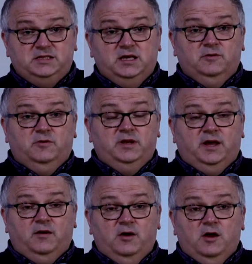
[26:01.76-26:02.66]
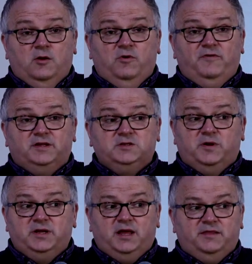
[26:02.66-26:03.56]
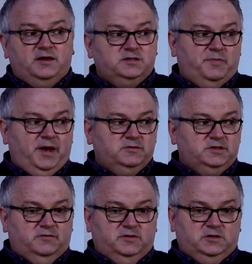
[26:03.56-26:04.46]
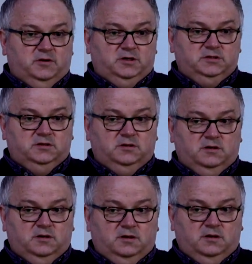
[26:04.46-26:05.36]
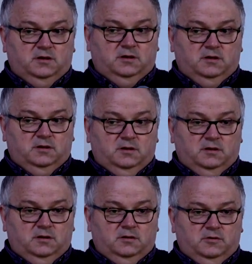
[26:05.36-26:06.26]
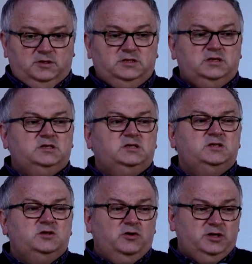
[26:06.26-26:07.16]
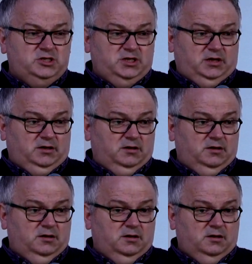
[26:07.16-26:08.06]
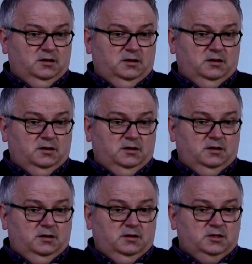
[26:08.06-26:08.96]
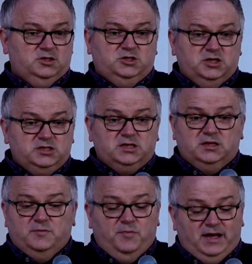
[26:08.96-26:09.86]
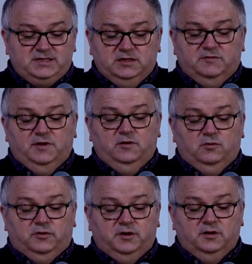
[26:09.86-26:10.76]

year that we're in now, we've had £28,000 given to us. Which is astonishing. It's just the blessing of the Lord.